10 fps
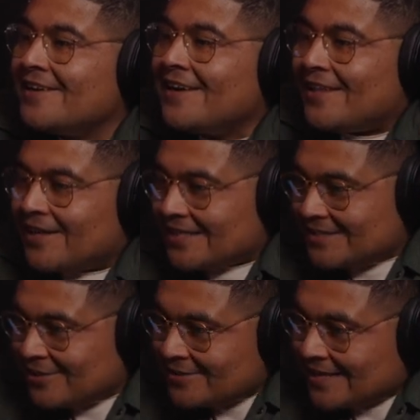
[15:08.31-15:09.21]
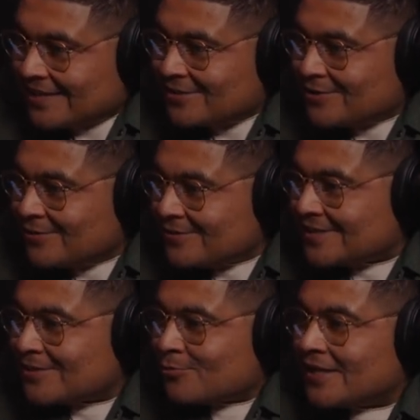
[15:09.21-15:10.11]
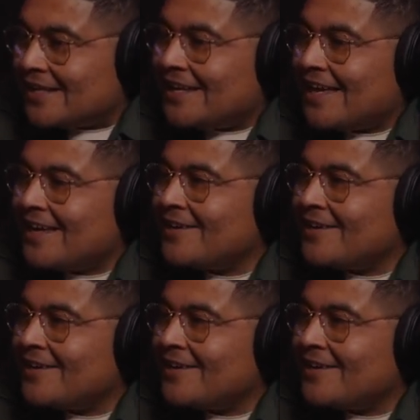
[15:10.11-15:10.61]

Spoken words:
Yeah. And then I see your tattoo. It says "Win the Day."